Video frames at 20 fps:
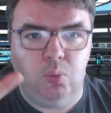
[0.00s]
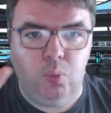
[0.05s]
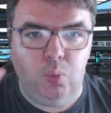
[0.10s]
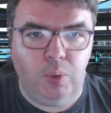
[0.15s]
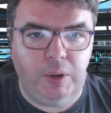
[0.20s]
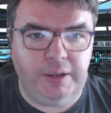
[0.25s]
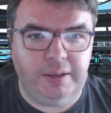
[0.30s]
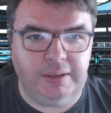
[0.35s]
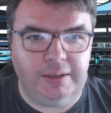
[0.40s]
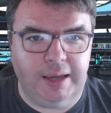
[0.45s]

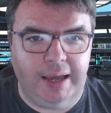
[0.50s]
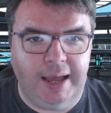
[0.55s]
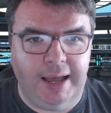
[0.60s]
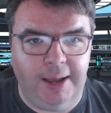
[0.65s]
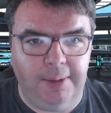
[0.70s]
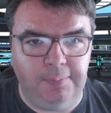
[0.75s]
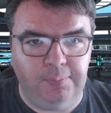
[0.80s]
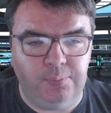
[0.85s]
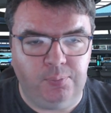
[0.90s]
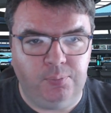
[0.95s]
we,
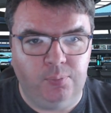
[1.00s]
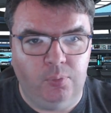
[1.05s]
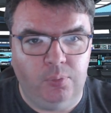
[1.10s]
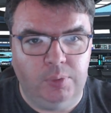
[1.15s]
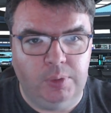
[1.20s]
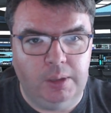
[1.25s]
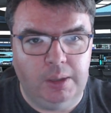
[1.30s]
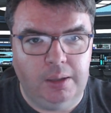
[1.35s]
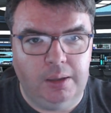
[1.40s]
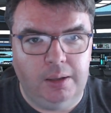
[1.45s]
um,
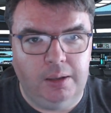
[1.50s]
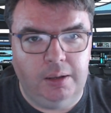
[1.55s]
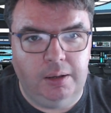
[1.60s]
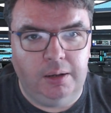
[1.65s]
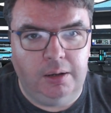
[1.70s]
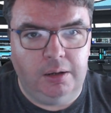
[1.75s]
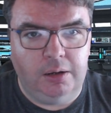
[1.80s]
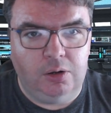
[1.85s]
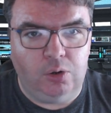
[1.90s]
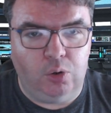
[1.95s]

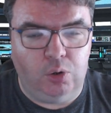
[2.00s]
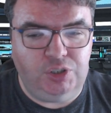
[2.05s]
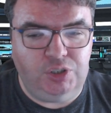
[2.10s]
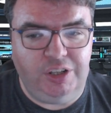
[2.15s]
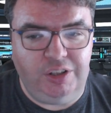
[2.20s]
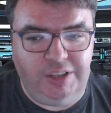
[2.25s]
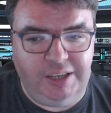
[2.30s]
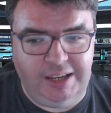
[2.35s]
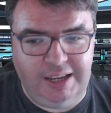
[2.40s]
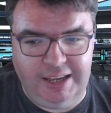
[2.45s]

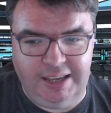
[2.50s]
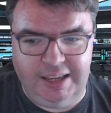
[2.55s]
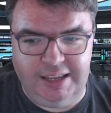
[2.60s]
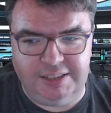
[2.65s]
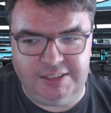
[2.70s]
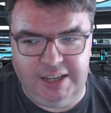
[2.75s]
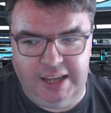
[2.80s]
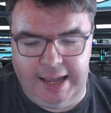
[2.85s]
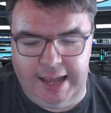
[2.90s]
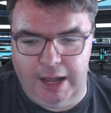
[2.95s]
Cordelia
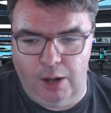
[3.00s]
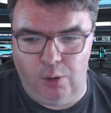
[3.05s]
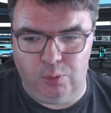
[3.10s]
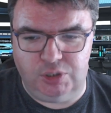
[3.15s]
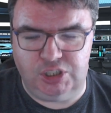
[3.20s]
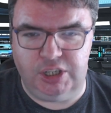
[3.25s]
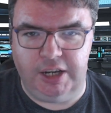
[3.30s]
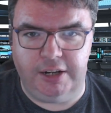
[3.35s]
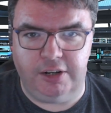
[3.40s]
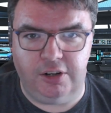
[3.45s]
is a
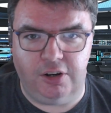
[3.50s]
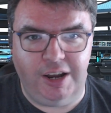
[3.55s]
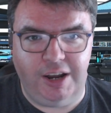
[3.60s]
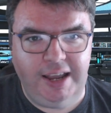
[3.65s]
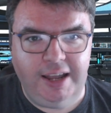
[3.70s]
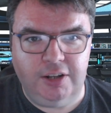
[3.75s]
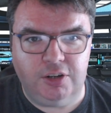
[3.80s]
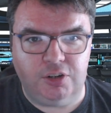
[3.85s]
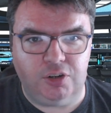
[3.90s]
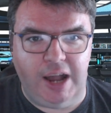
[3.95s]
outsider,
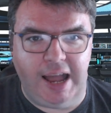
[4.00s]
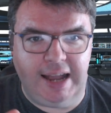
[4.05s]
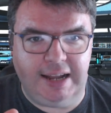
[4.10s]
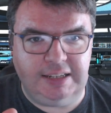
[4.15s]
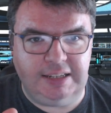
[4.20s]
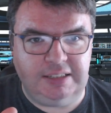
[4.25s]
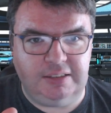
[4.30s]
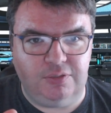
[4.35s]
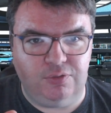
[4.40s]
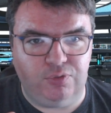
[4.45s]

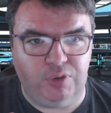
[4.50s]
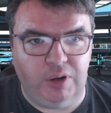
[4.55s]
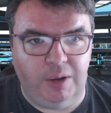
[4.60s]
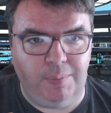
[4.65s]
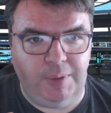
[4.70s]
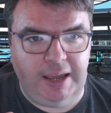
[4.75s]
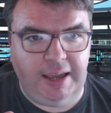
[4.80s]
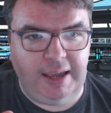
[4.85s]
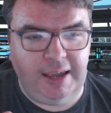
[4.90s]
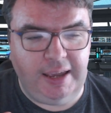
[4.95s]
interact
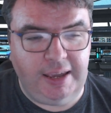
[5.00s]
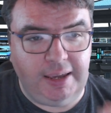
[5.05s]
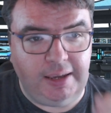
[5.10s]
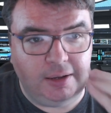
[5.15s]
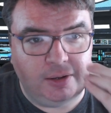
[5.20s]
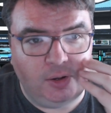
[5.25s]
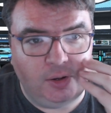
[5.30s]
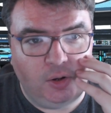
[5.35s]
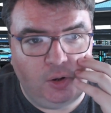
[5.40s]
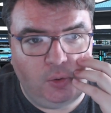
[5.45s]
from
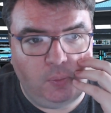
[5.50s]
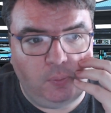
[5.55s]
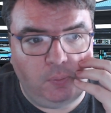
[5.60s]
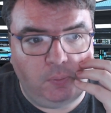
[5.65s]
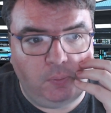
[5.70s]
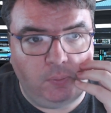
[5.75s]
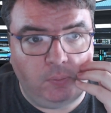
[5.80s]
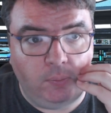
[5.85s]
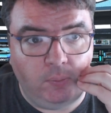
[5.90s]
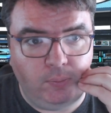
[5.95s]
a
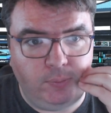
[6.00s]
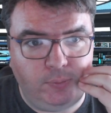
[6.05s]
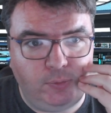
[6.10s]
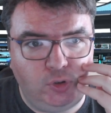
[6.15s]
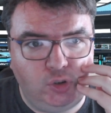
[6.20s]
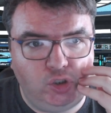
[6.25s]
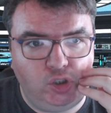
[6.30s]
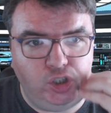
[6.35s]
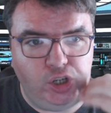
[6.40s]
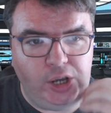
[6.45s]

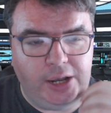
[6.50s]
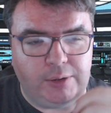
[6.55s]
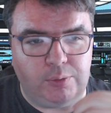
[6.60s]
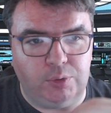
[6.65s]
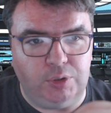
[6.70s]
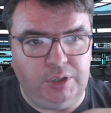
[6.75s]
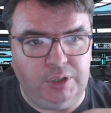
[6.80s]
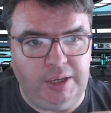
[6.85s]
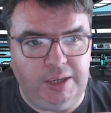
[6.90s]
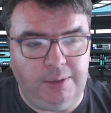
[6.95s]

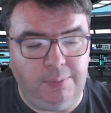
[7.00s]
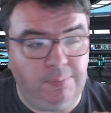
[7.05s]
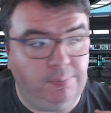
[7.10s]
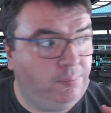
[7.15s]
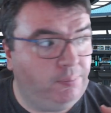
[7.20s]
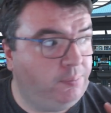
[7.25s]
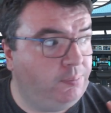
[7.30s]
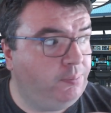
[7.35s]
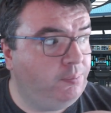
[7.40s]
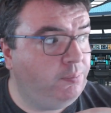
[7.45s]
generally
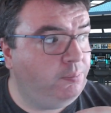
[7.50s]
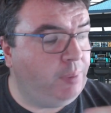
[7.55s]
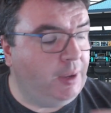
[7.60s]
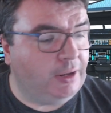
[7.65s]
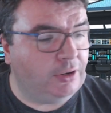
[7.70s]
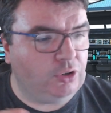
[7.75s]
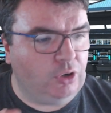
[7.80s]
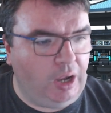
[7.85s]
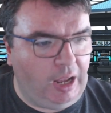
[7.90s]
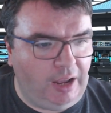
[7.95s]

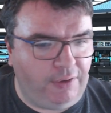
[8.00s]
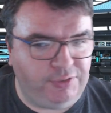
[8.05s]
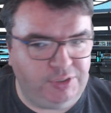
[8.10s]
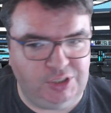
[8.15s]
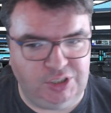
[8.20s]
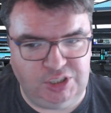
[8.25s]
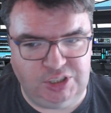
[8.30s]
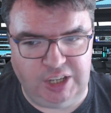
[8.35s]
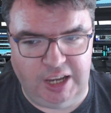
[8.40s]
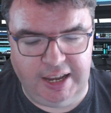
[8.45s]
better off
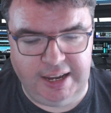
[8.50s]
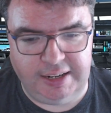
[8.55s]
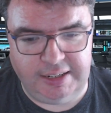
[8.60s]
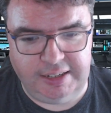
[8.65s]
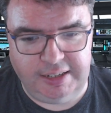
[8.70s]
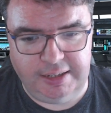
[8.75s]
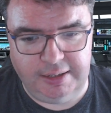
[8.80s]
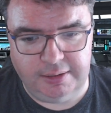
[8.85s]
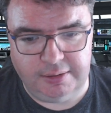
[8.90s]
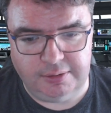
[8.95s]

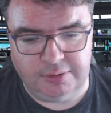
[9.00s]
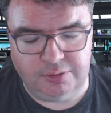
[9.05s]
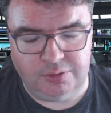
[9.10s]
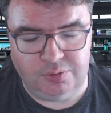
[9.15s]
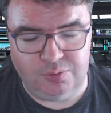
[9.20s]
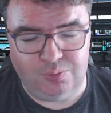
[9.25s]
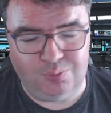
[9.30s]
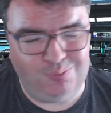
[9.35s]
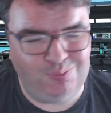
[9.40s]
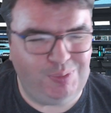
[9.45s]
society.
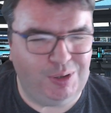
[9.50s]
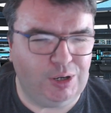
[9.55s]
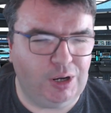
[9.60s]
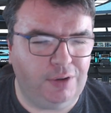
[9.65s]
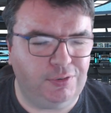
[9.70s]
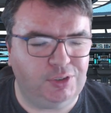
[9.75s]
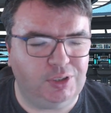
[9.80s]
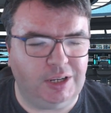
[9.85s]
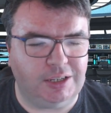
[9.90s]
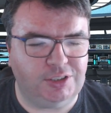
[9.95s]
Better
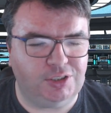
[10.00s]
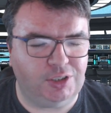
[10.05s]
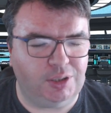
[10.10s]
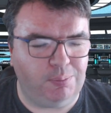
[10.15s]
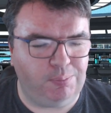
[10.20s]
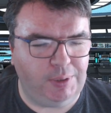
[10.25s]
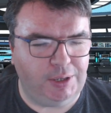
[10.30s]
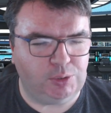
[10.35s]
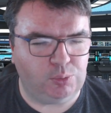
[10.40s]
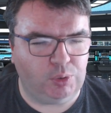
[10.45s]
off is not necessarily
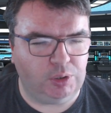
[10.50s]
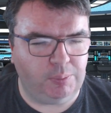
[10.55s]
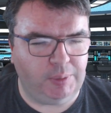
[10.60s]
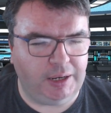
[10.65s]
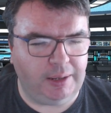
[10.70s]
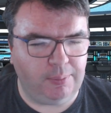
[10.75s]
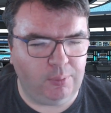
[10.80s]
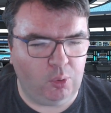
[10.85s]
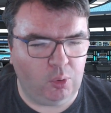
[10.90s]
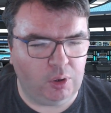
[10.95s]
the best word,
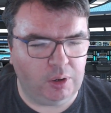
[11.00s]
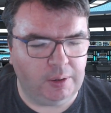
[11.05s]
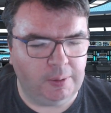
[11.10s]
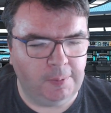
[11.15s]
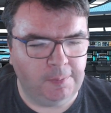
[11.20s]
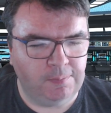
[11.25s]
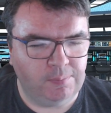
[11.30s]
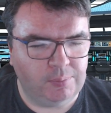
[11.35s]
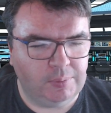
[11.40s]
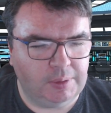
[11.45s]
but a more
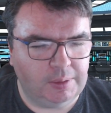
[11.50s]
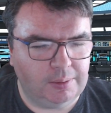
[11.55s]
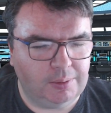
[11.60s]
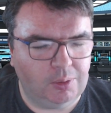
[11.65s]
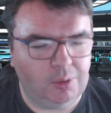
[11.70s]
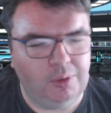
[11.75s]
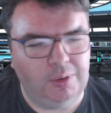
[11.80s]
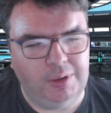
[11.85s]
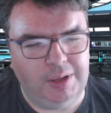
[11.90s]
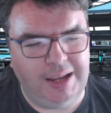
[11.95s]

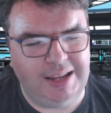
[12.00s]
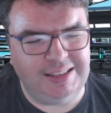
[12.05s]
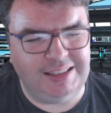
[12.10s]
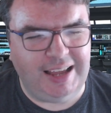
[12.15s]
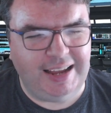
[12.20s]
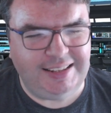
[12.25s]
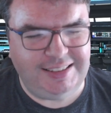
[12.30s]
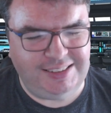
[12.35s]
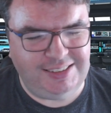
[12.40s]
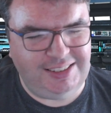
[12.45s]

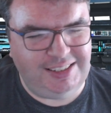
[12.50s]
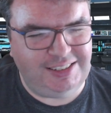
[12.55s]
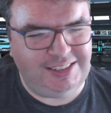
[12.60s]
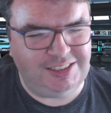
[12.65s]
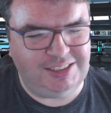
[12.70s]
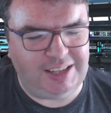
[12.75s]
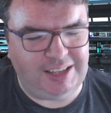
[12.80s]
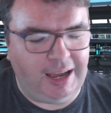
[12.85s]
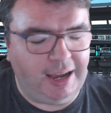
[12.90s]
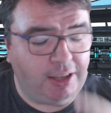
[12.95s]
enlightened
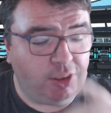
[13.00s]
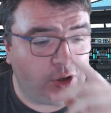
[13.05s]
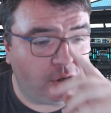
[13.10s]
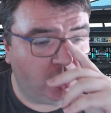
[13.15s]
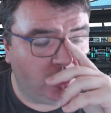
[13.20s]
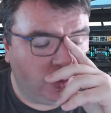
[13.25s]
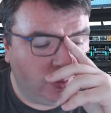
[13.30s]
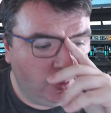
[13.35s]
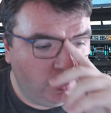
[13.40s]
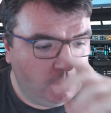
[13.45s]
isn't either.